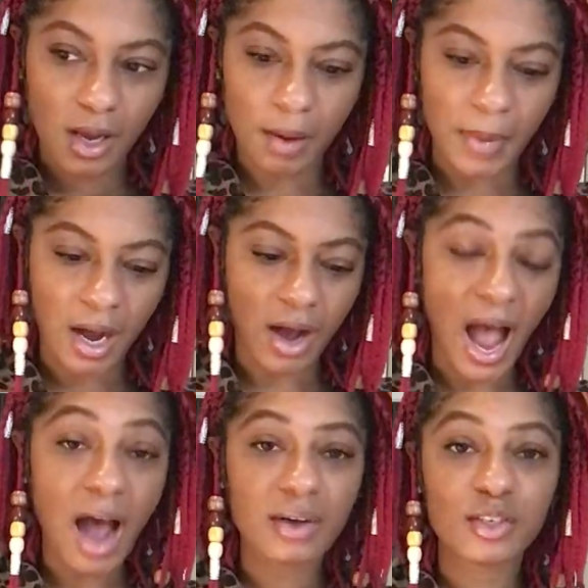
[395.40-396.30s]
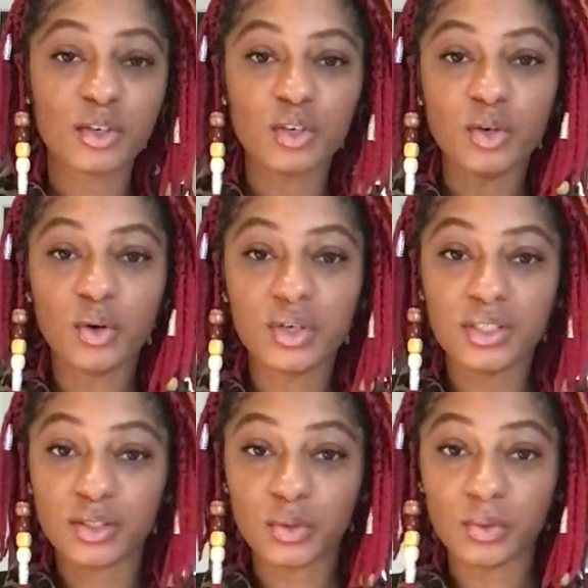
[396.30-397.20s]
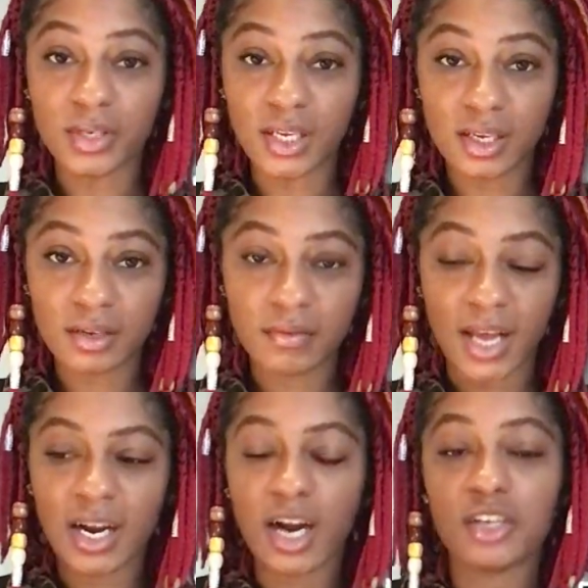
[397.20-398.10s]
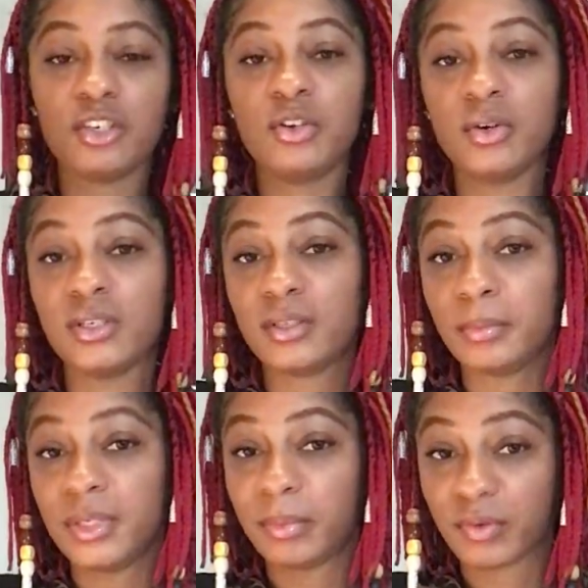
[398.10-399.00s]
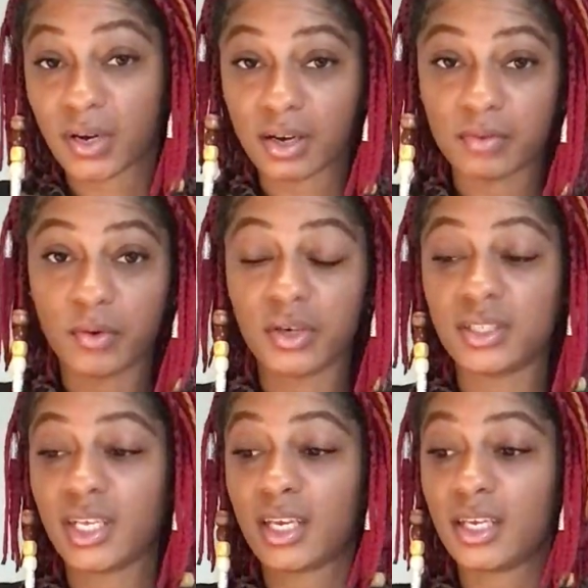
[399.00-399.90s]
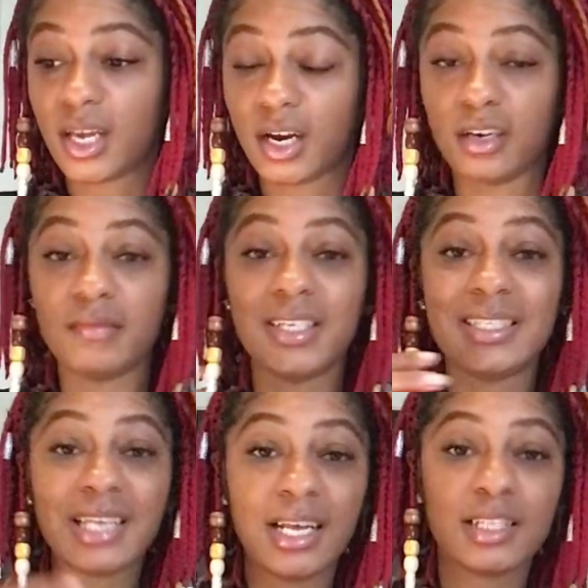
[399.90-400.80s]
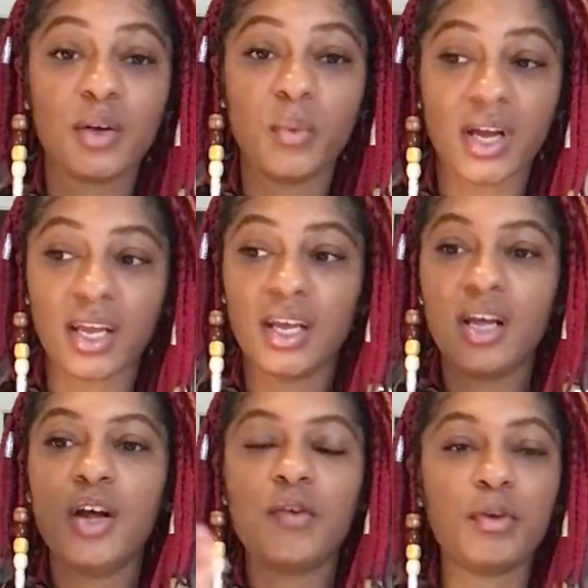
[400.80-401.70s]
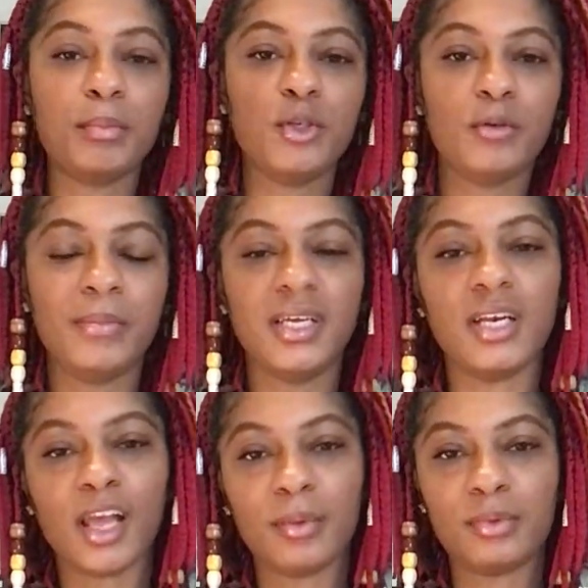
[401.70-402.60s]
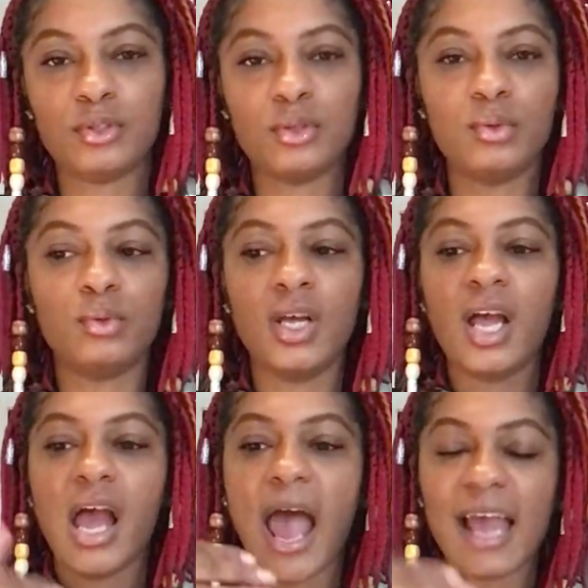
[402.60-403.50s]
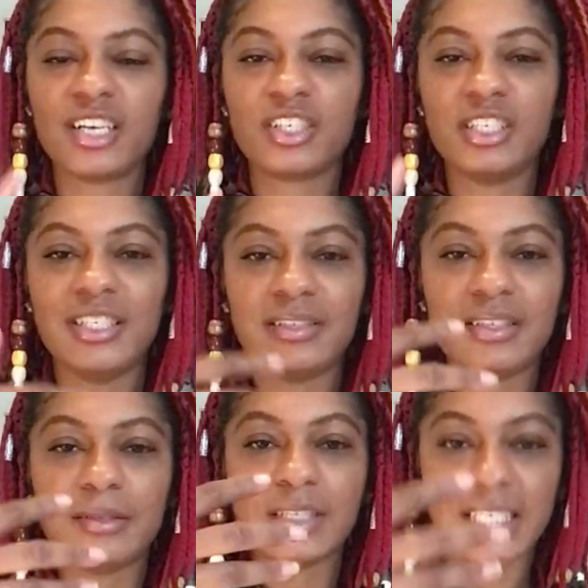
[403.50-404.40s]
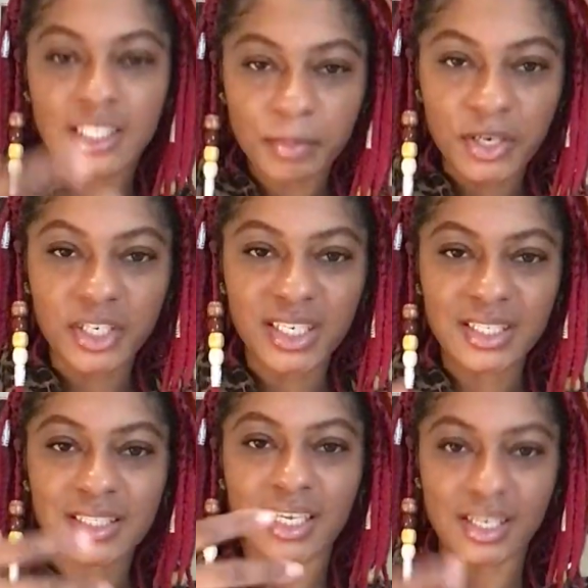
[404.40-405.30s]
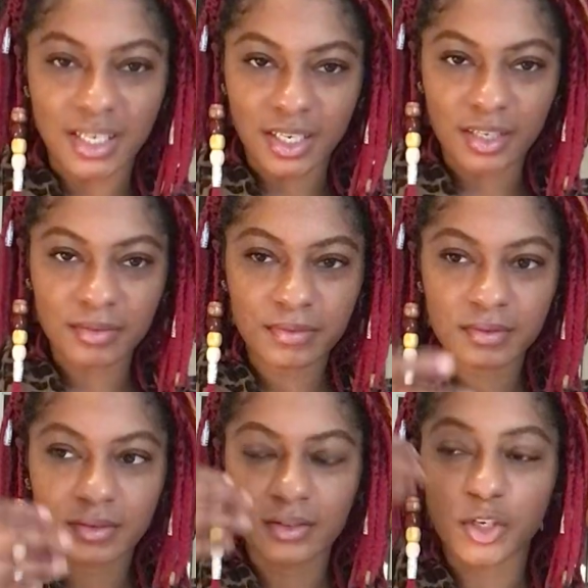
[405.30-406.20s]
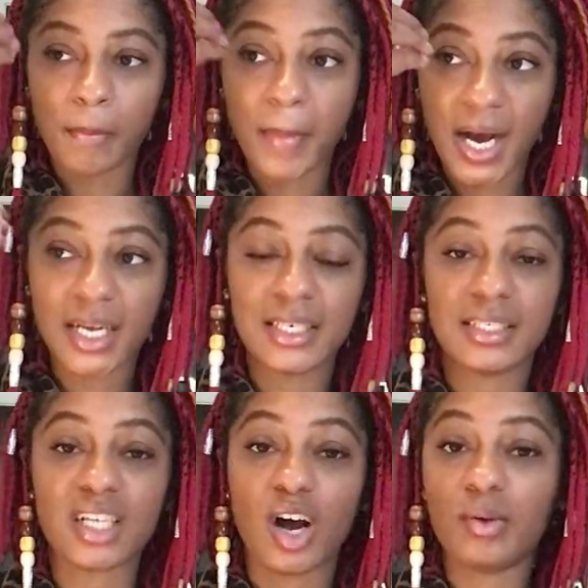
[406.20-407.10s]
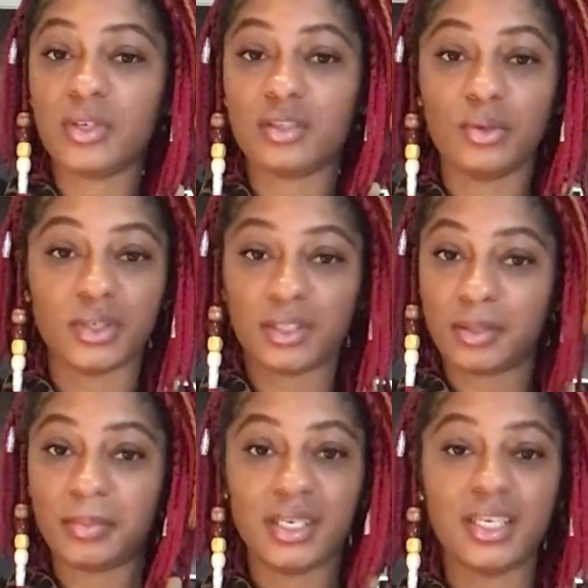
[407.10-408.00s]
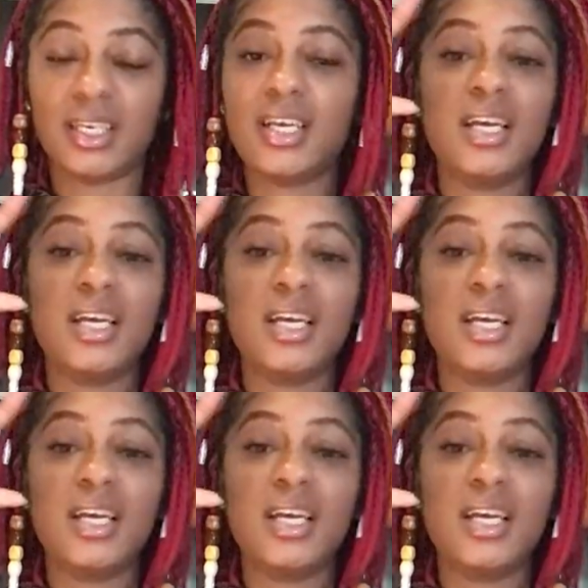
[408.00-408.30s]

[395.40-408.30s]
about how you're going to live, like how you're going to be provided for and taken care of, it takes away from you being able to actually just experience and live. Your mind is always going to be